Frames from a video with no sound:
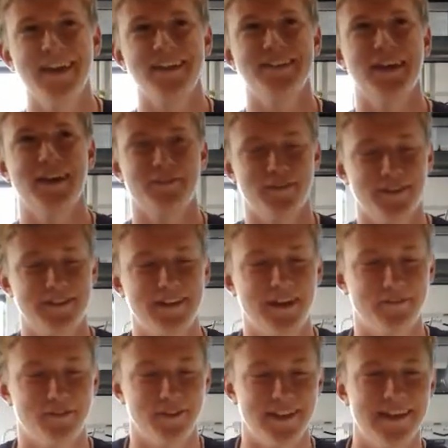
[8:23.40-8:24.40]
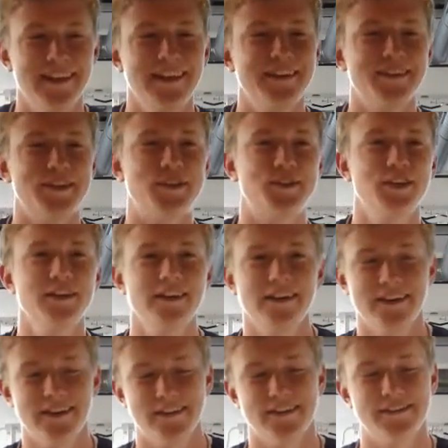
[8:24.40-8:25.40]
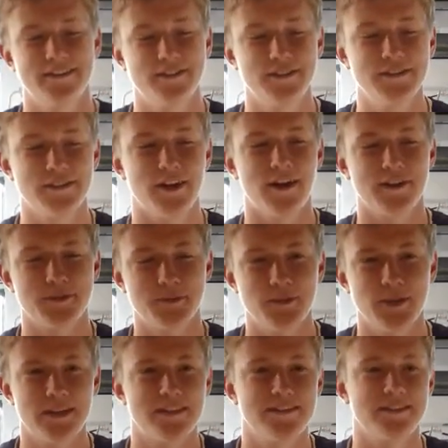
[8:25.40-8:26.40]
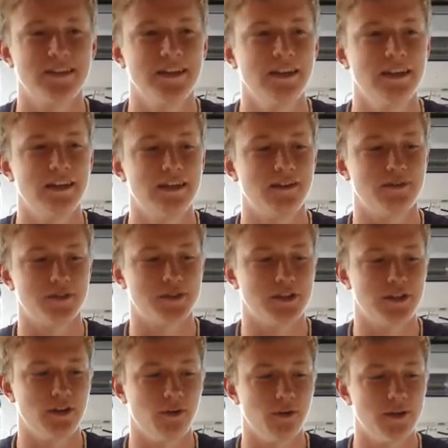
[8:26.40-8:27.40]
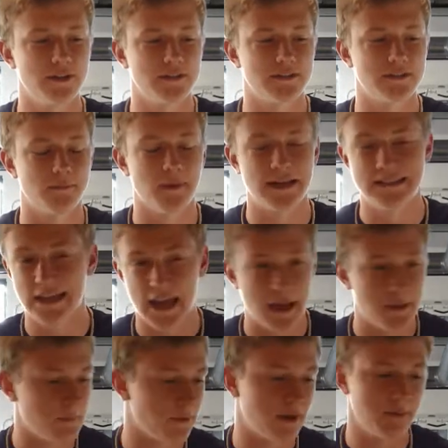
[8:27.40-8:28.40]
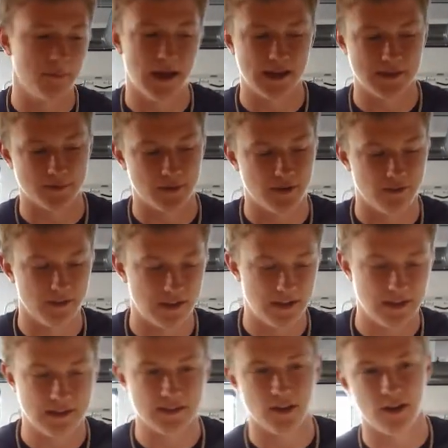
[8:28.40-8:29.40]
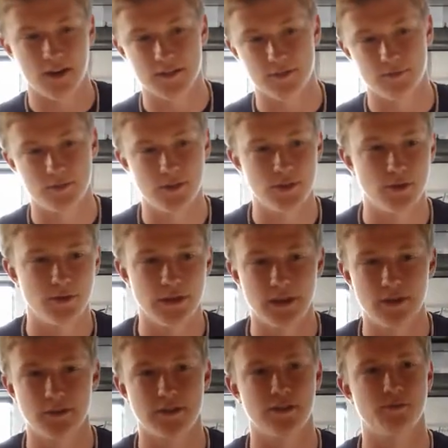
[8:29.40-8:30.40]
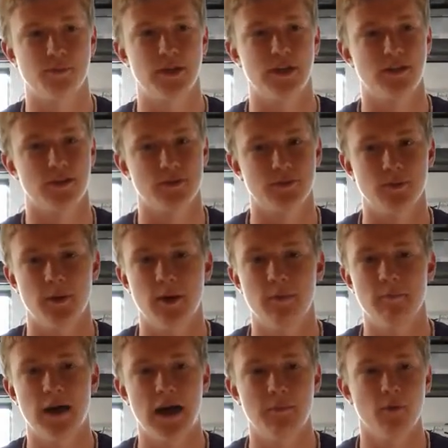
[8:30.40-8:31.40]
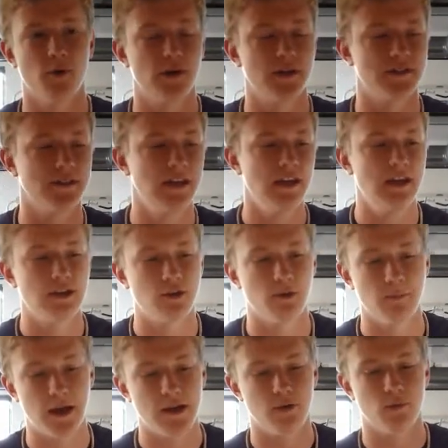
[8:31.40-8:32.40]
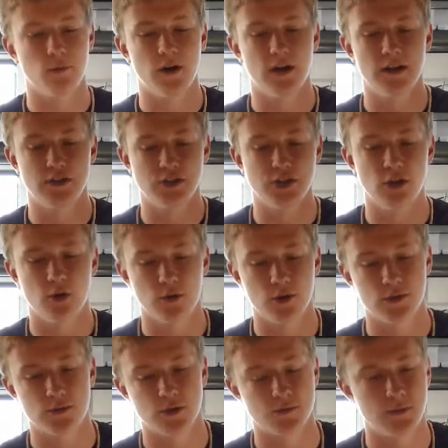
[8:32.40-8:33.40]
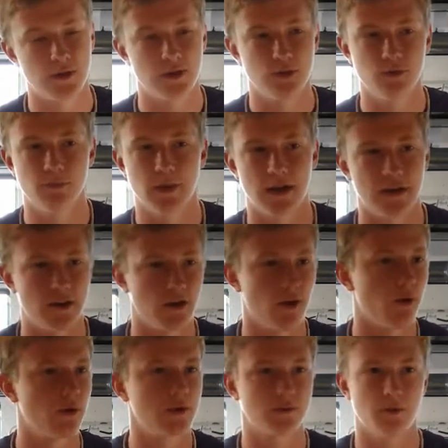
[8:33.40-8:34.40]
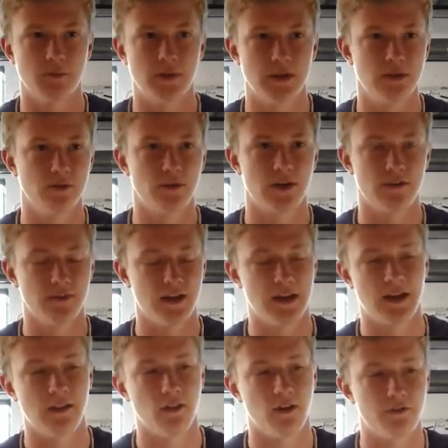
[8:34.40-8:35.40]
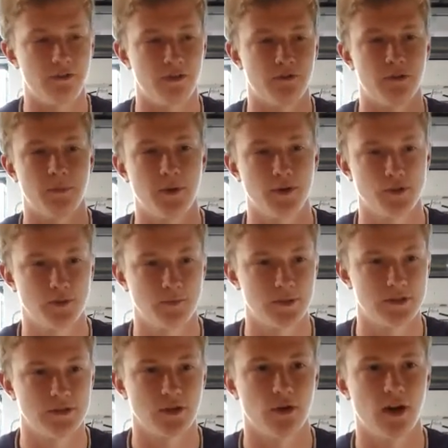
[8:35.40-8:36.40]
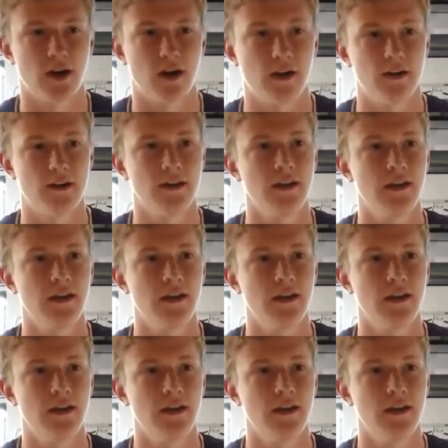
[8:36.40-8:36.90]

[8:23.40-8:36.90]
Yeah, definitely. She's awesome because she always, my dad playing basketball and everything, he's awesome too. He always gives me encouragement. My mom always, no matter what, she always wants me to do better, always wants me to do whatever, and I love her for pushing me so hard